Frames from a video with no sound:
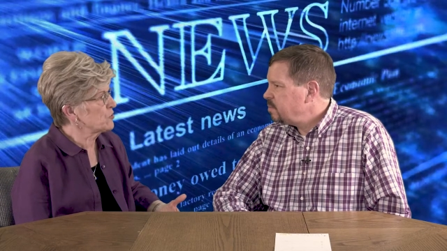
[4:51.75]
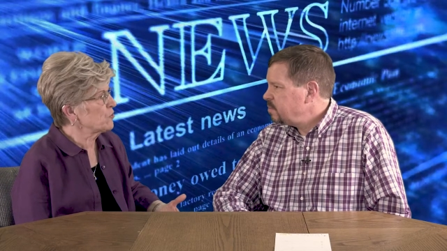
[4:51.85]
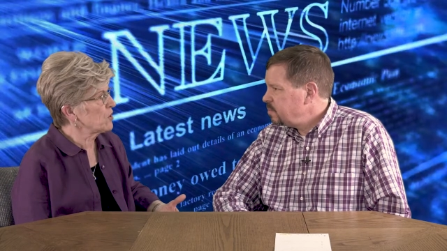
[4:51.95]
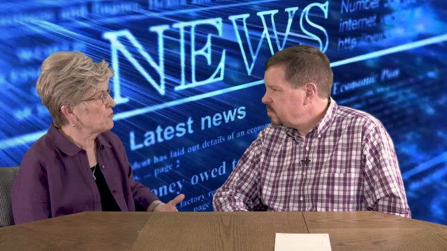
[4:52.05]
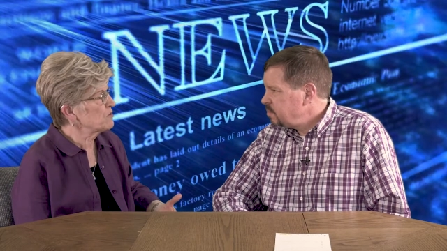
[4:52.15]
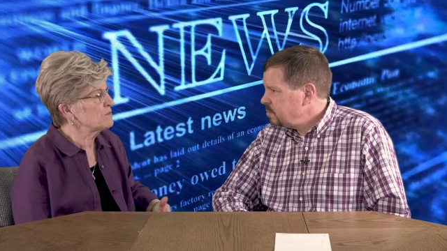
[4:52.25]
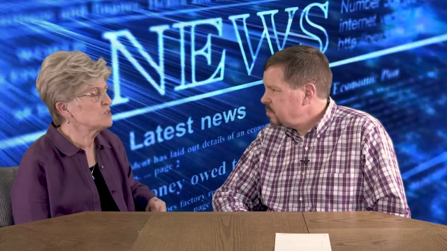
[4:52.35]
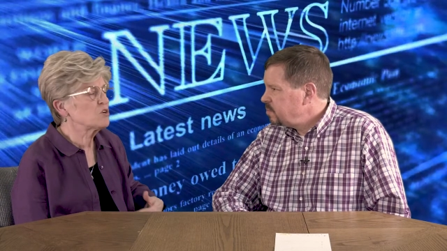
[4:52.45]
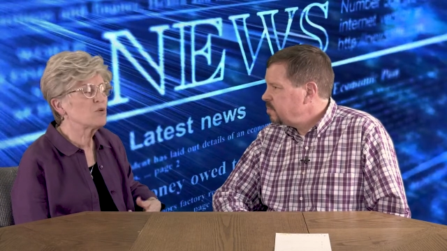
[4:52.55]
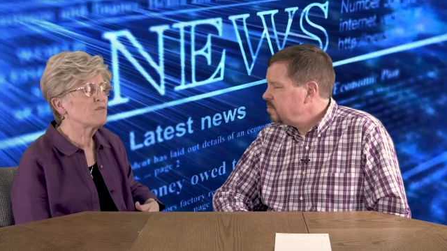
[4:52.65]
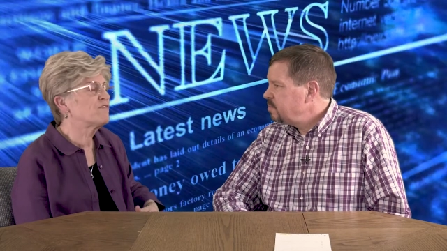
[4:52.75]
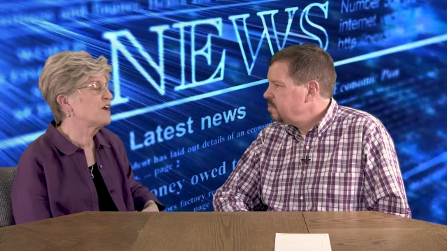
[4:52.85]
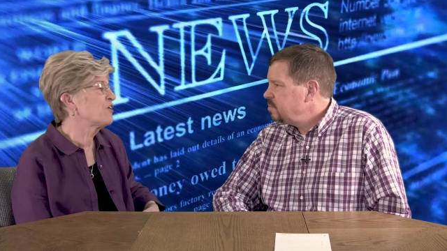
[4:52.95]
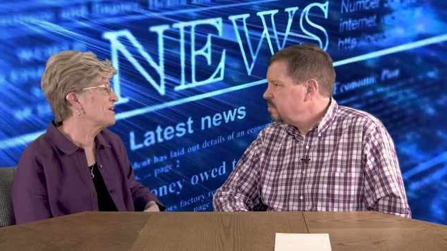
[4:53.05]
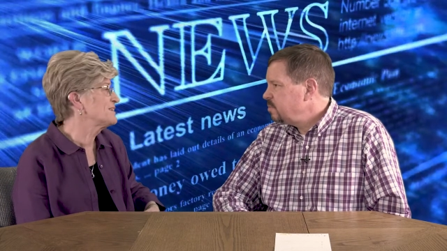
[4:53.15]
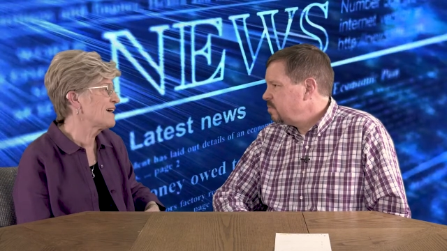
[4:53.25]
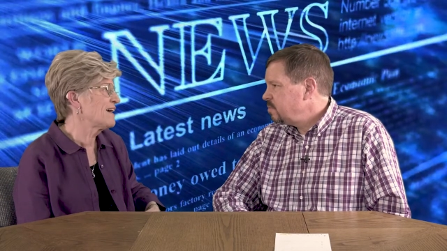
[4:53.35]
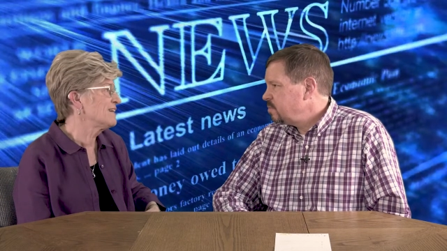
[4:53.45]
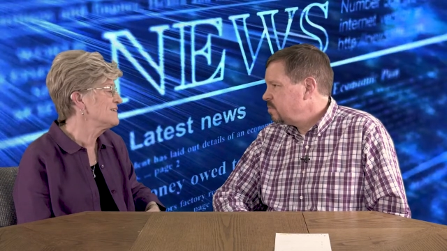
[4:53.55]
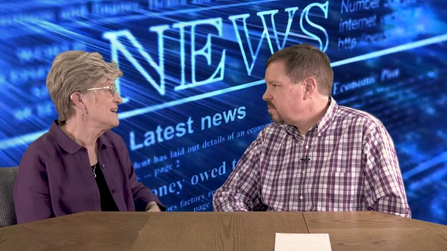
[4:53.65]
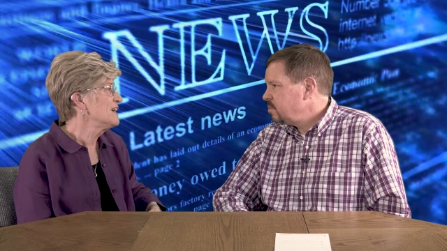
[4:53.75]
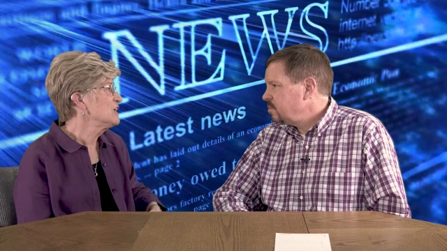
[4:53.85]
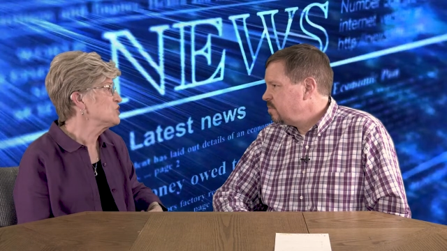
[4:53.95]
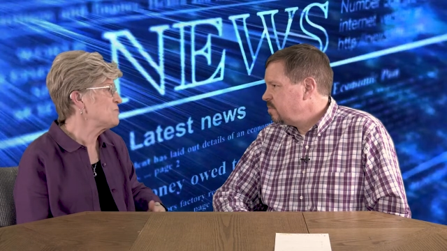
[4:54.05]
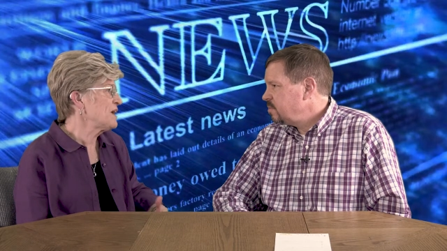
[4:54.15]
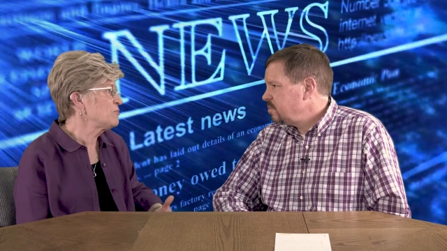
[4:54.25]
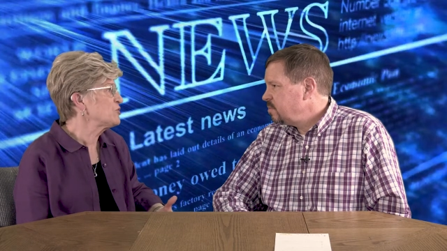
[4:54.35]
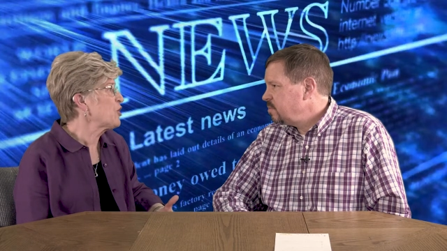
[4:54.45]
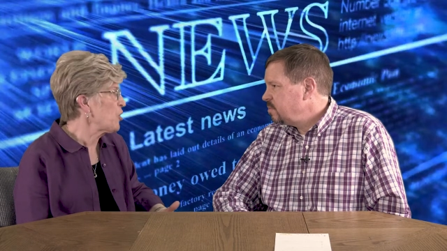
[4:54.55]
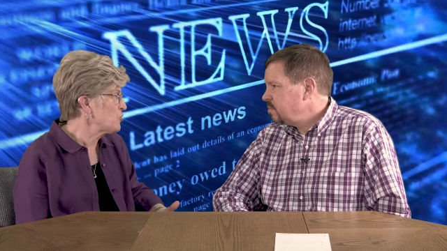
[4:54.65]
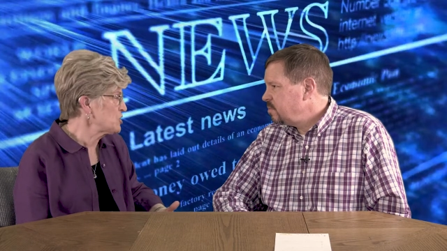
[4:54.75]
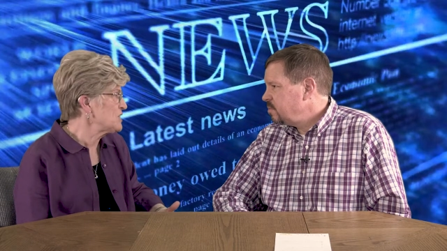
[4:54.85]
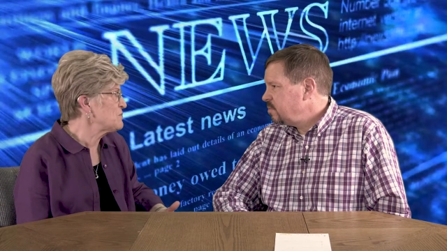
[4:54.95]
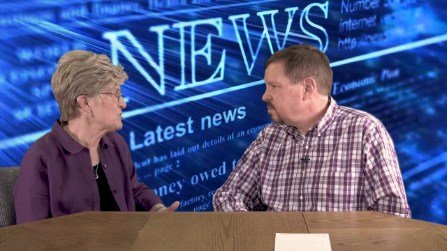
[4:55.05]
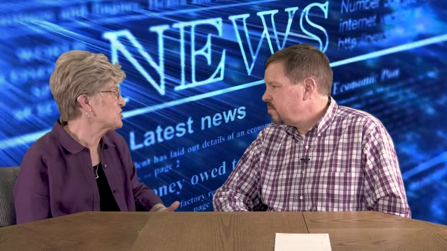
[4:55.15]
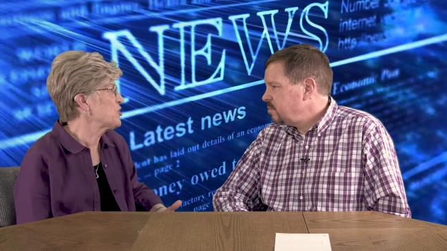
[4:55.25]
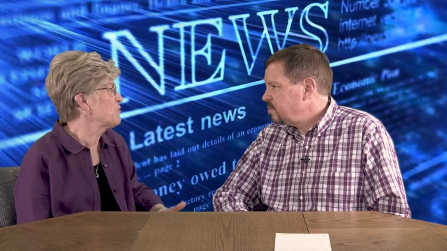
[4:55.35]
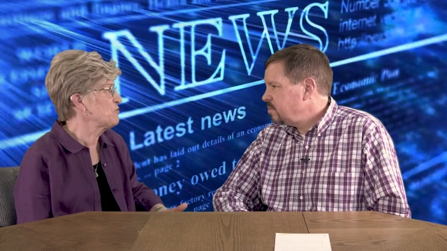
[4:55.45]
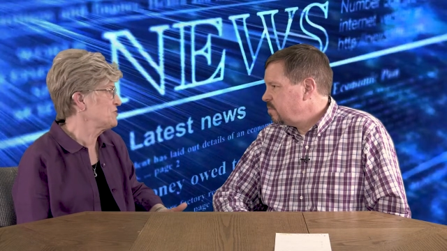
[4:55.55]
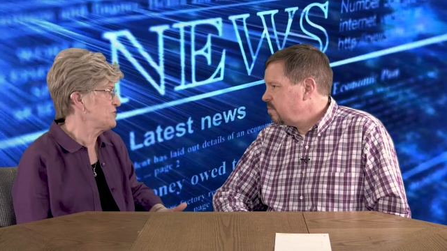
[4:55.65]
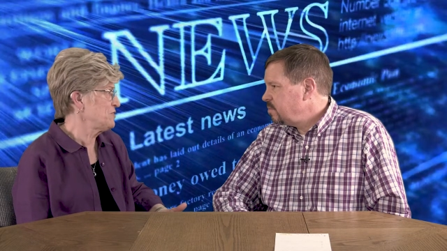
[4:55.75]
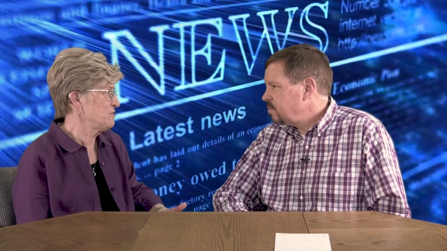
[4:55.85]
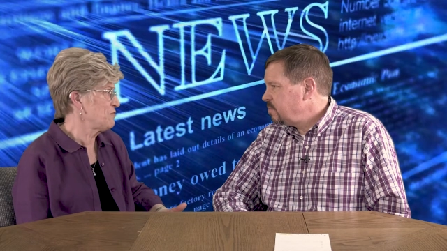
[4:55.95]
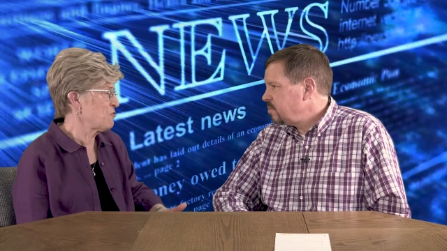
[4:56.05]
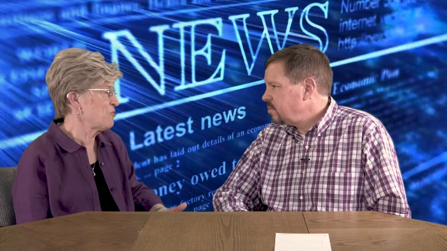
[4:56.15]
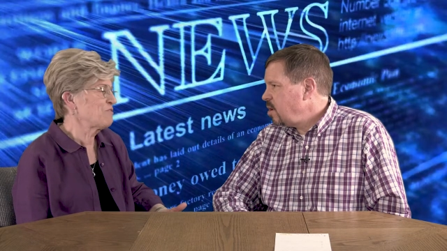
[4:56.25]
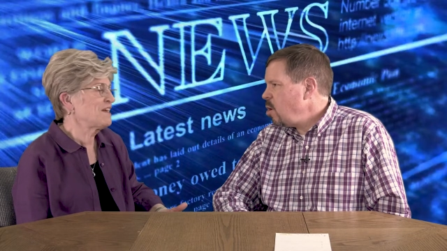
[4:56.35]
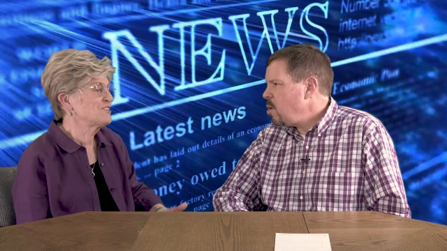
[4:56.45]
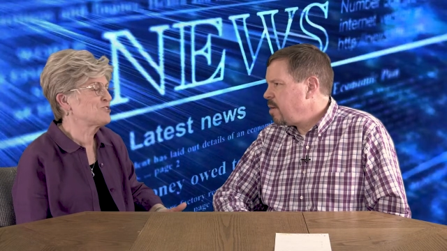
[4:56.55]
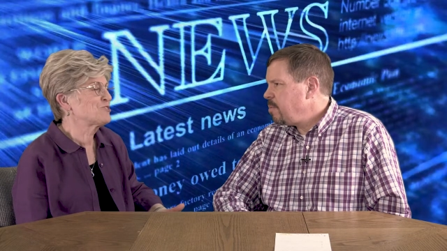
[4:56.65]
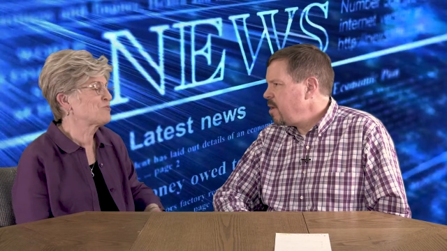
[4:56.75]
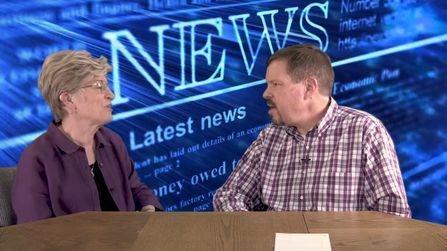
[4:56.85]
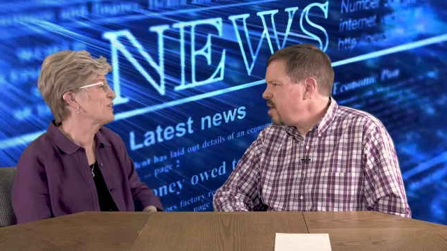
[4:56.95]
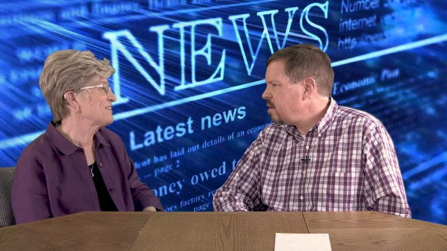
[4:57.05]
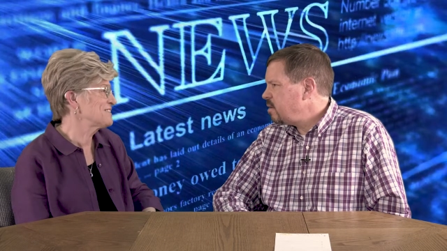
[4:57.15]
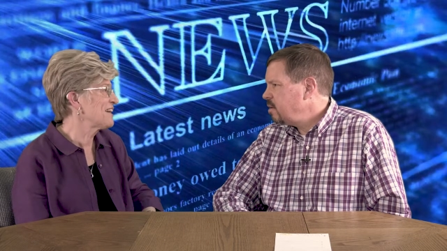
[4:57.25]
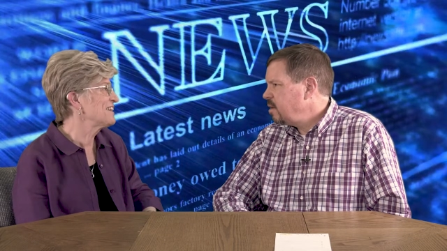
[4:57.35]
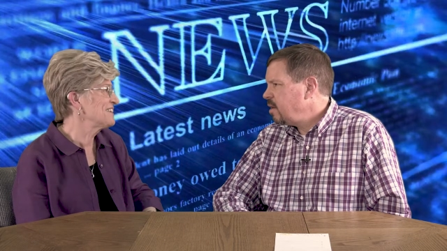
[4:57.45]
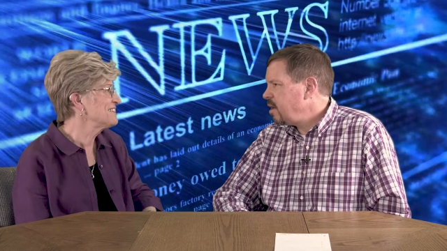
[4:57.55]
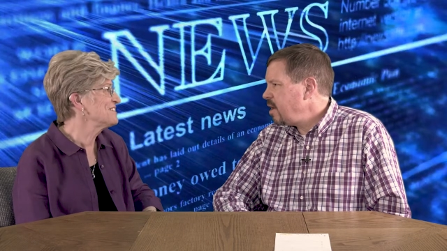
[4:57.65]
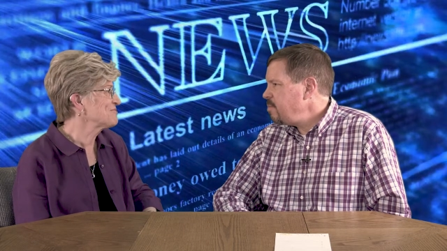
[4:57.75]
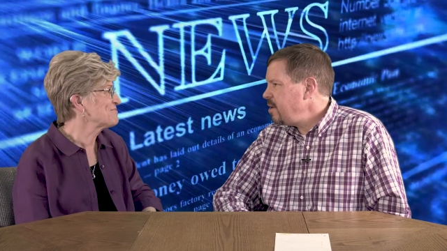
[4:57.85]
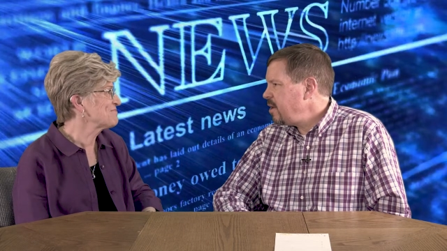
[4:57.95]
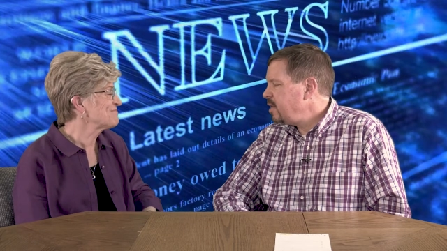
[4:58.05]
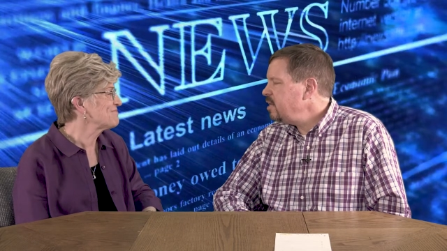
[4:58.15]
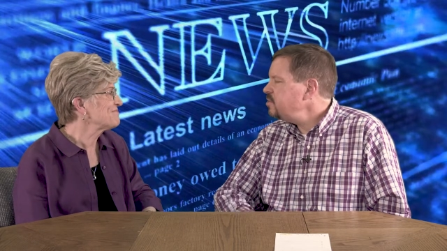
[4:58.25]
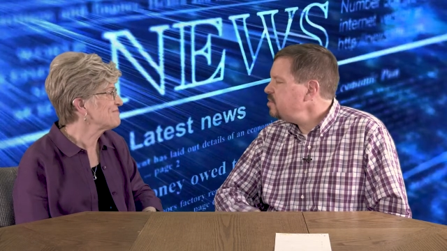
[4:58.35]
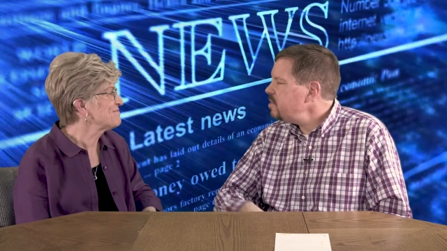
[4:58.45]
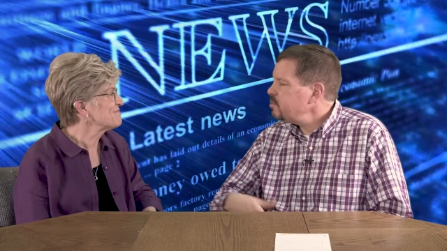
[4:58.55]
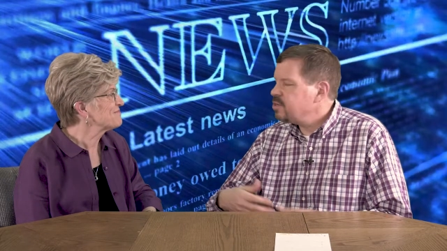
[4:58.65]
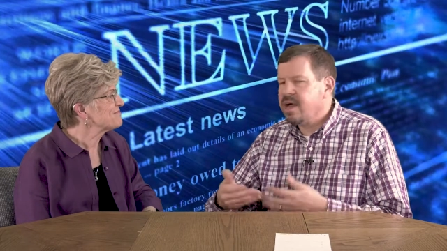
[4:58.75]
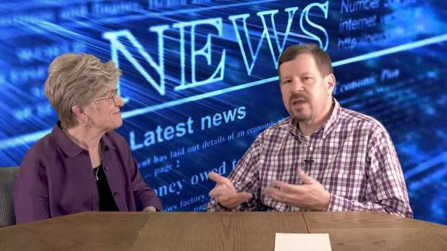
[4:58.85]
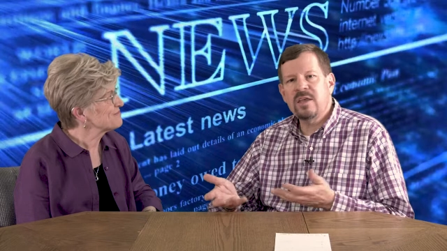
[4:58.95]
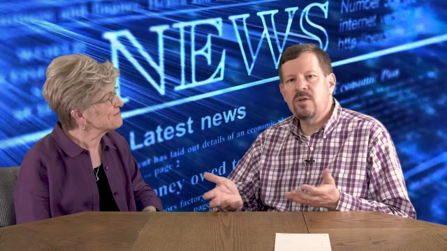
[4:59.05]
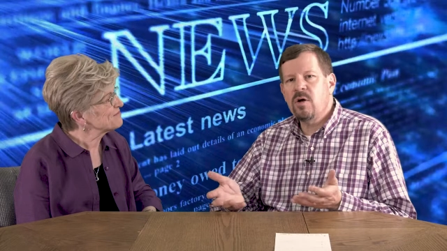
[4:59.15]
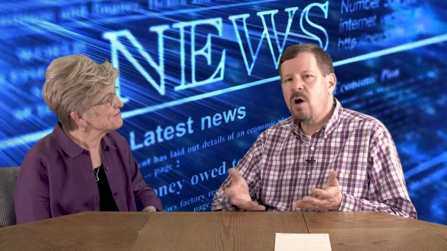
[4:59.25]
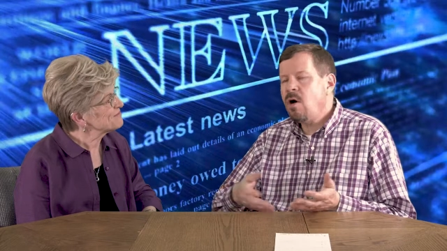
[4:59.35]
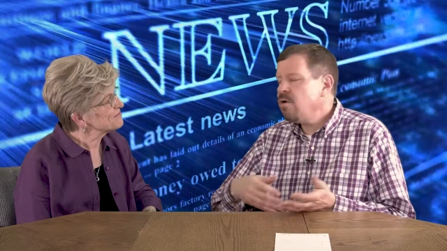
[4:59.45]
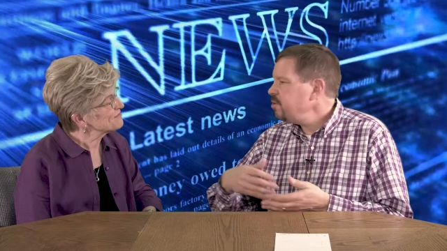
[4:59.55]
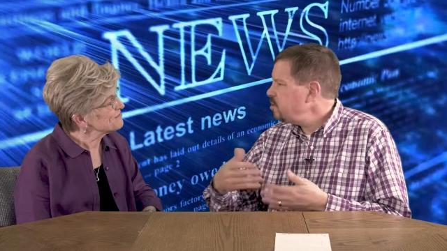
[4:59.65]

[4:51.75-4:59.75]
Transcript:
Speaker 1: going on with them. So we're very excited to be able to host TEEPA Snow for the city of Fort Worth. Oh, That's oh, just bet. really exciting.
Speaker 2: I bet. And it seems like, you know, all the